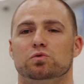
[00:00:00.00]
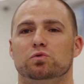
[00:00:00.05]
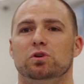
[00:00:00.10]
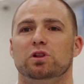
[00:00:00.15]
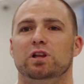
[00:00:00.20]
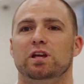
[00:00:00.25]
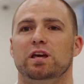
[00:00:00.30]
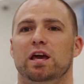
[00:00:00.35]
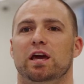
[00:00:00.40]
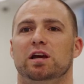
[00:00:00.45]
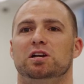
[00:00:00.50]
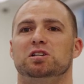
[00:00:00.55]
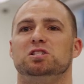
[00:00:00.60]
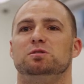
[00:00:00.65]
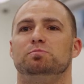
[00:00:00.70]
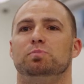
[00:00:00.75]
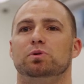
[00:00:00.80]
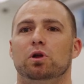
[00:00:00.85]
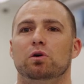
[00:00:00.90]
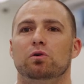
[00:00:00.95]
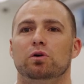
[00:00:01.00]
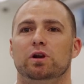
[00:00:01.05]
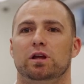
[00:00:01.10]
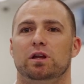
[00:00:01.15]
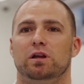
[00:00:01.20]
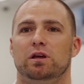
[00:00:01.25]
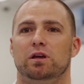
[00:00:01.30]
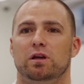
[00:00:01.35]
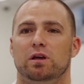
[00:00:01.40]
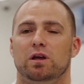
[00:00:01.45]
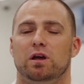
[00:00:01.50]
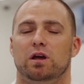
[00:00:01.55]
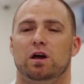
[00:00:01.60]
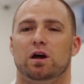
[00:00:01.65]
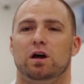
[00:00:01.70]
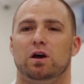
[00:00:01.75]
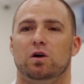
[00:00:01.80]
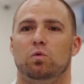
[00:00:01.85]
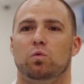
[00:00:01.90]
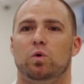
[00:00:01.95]
really exploded
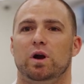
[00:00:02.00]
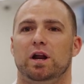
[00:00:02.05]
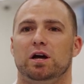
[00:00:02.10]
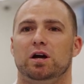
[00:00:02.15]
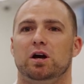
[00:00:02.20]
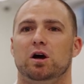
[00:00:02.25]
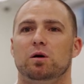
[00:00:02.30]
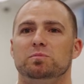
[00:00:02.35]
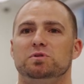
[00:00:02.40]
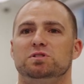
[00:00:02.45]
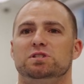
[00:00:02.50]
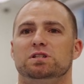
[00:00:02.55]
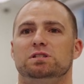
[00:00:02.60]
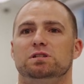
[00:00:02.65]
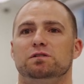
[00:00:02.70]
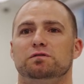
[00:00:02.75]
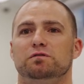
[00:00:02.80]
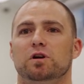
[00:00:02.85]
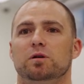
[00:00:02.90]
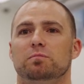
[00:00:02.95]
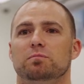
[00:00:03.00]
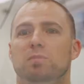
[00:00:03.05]
uh, when it comes to different